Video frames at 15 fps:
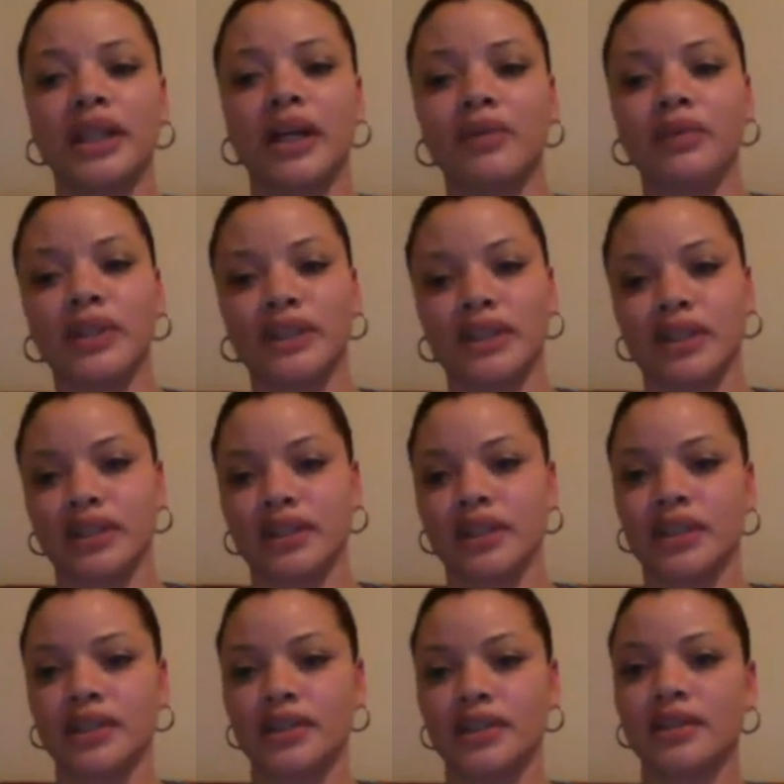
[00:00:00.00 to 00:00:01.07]
wasn't
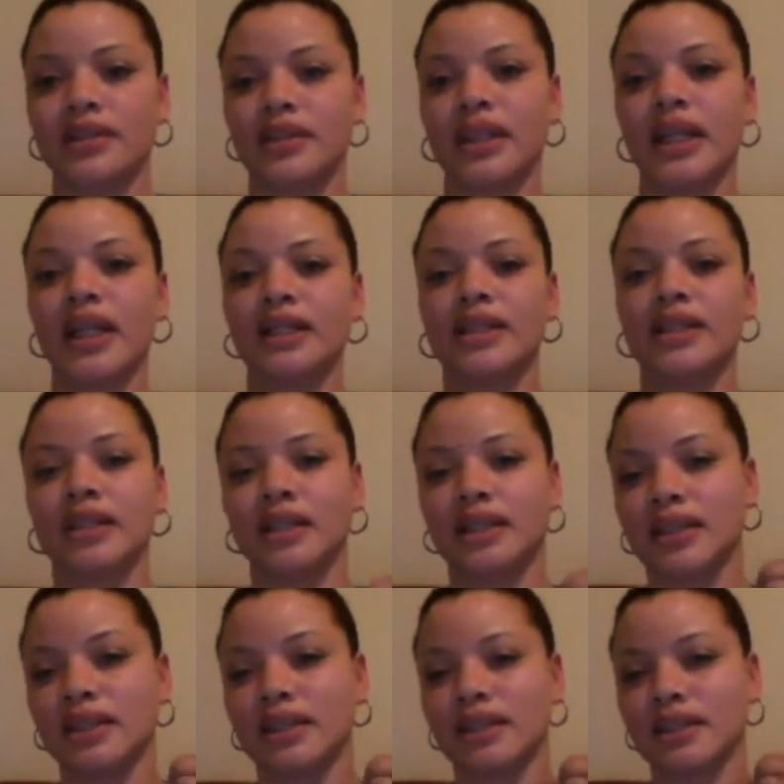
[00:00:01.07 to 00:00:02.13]

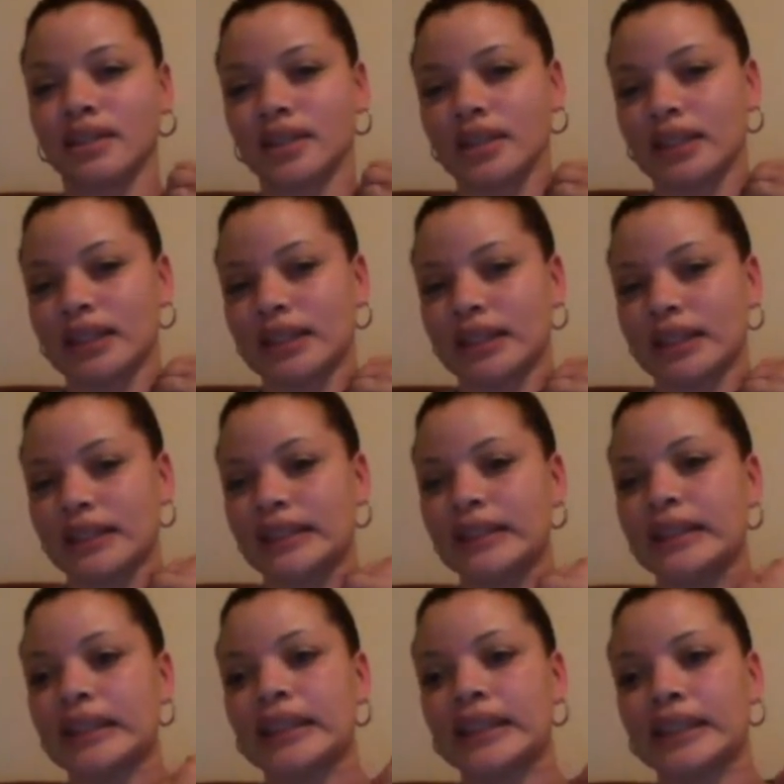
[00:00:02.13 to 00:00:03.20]
easily
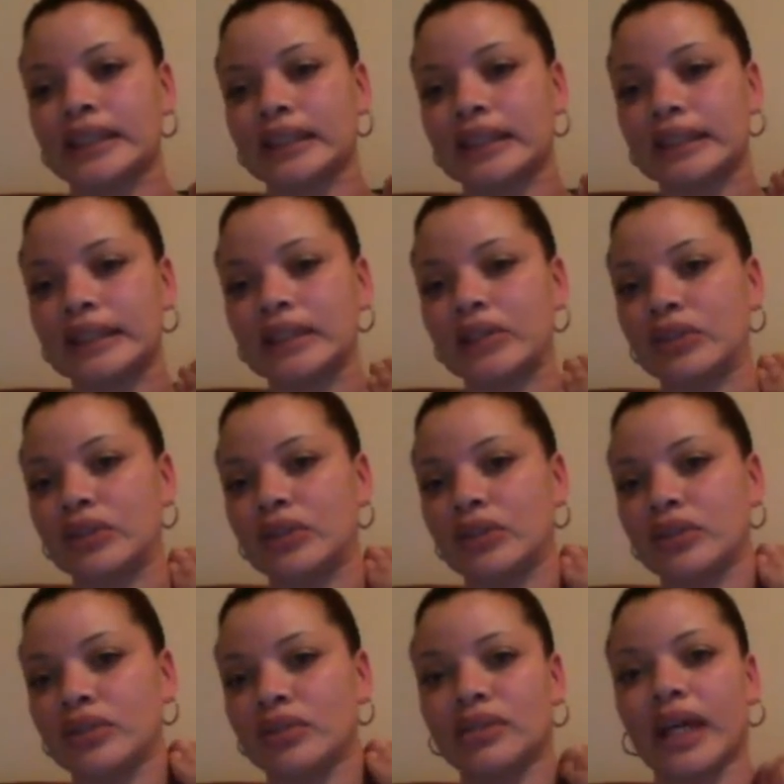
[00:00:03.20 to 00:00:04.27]
seen
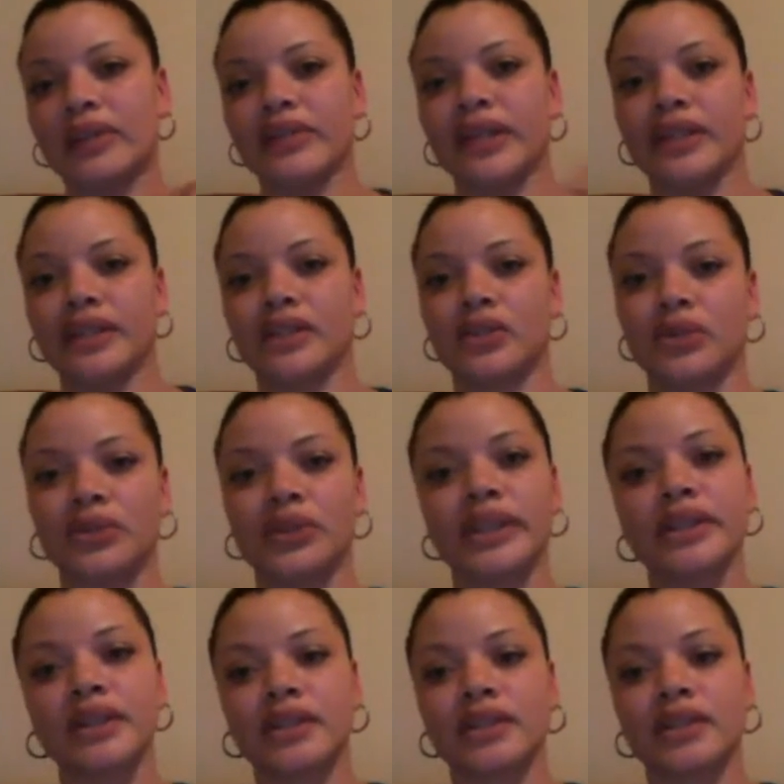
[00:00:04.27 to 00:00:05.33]
until I read the story.